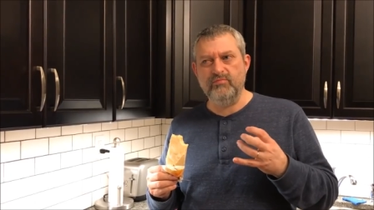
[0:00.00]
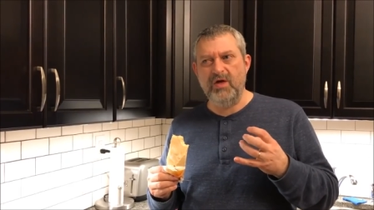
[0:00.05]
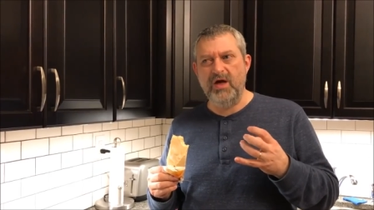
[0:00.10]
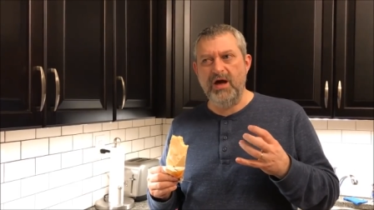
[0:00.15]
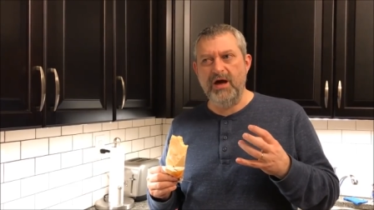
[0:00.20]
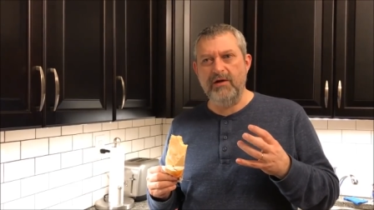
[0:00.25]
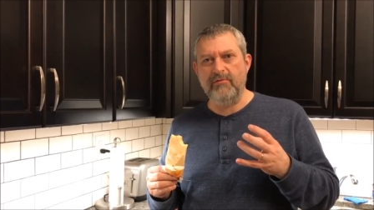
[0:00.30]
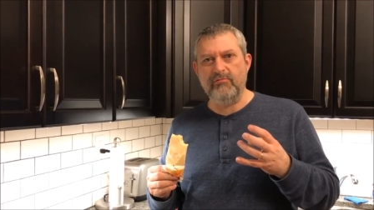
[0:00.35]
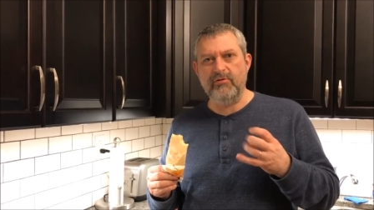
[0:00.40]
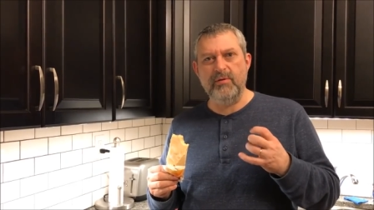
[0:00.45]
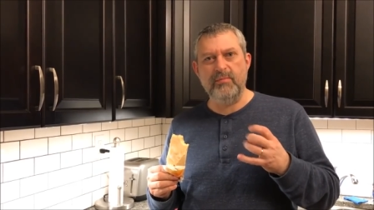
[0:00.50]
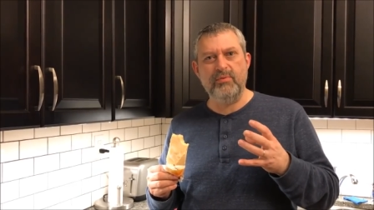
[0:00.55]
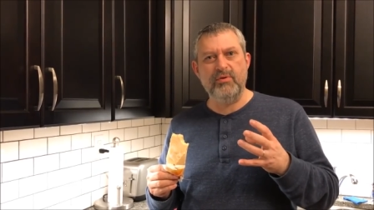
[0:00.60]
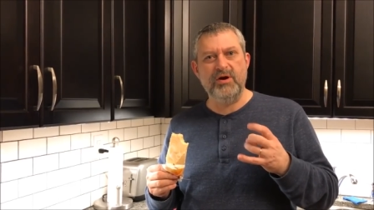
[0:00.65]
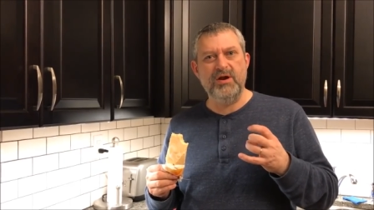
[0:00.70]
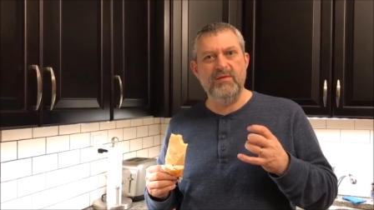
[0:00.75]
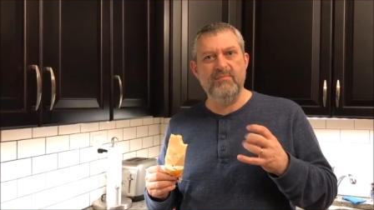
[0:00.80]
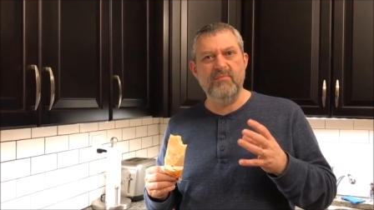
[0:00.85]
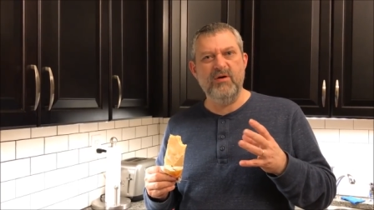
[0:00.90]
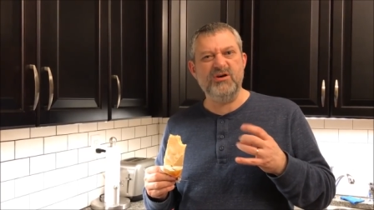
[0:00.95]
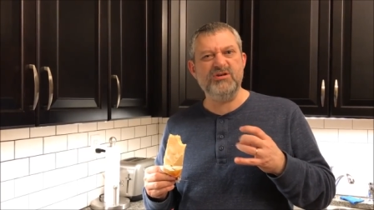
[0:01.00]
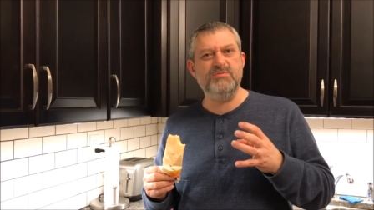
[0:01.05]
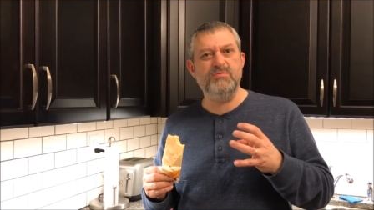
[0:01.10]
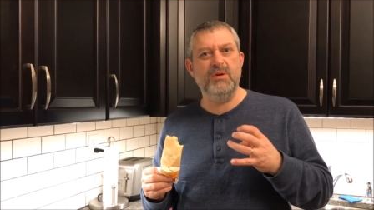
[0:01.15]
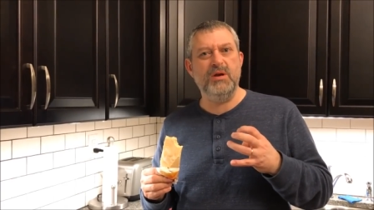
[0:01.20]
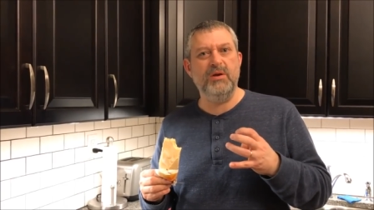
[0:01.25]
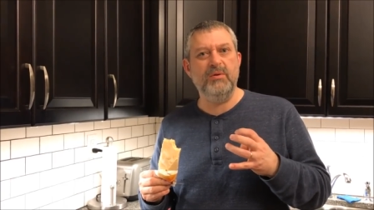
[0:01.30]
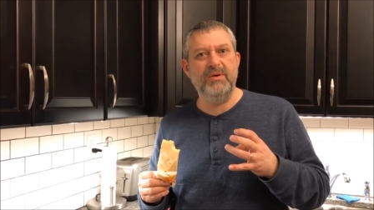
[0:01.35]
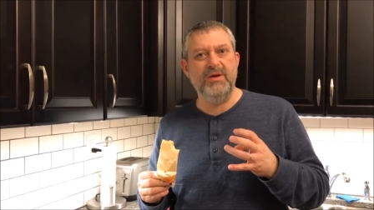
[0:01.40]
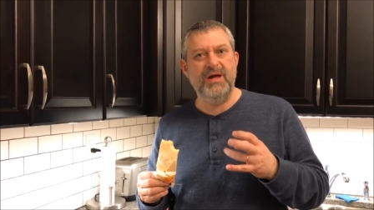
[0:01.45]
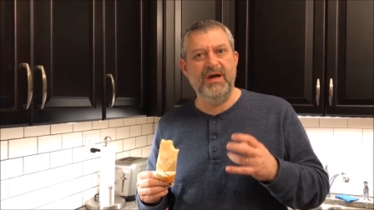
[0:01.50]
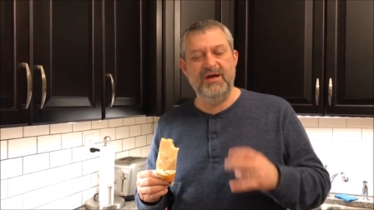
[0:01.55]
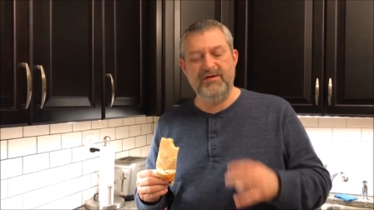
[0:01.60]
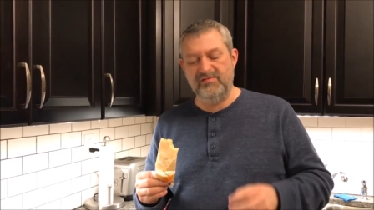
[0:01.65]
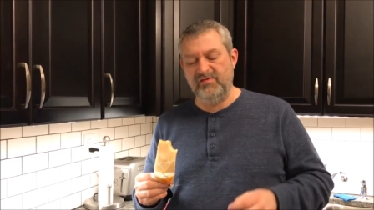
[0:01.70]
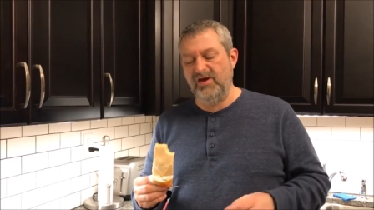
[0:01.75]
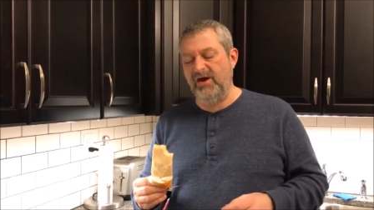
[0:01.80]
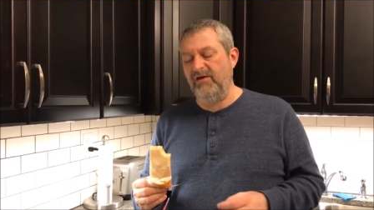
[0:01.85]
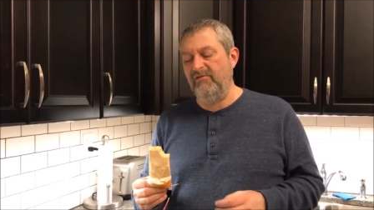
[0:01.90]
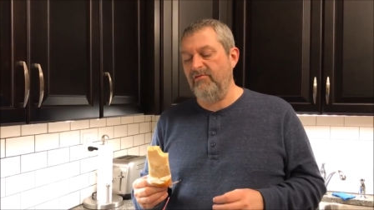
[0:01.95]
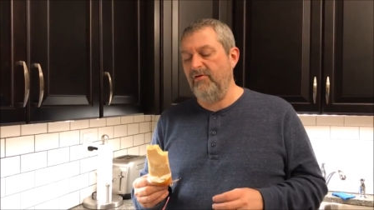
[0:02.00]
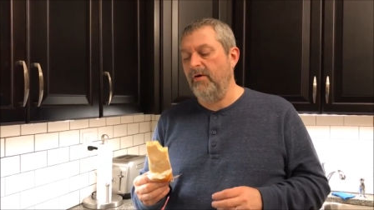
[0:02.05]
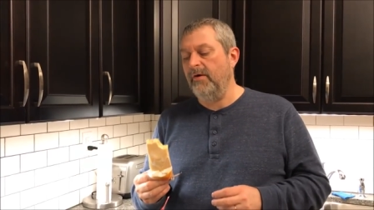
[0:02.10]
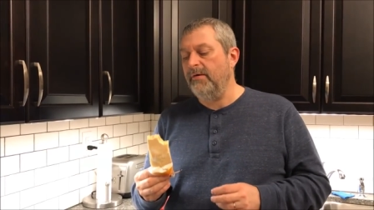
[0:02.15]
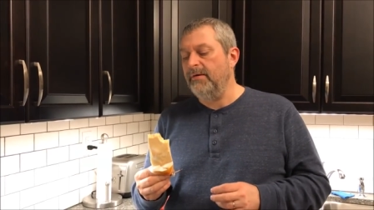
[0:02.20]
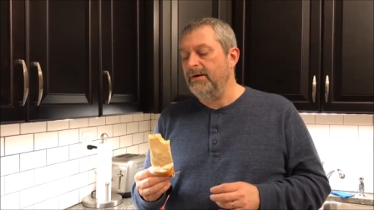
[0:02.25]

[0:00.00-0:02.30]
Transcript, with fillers: of, rubbery, marshmallowy kind of tough.